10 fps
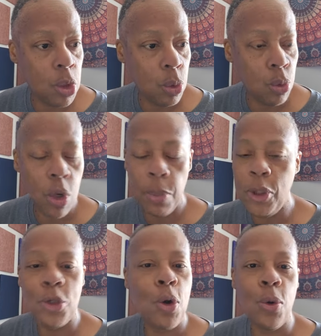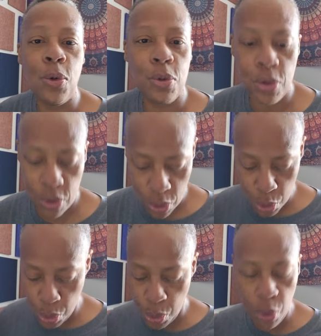rub your toes
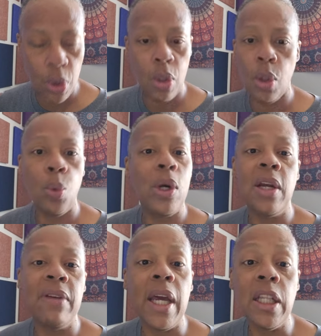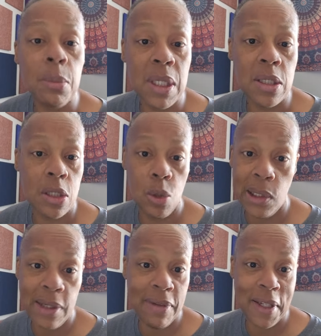through whatever elements you
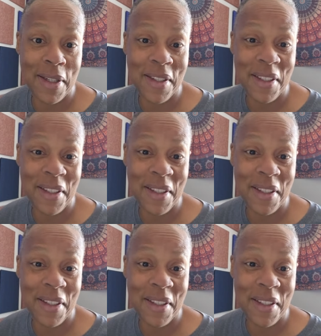live in.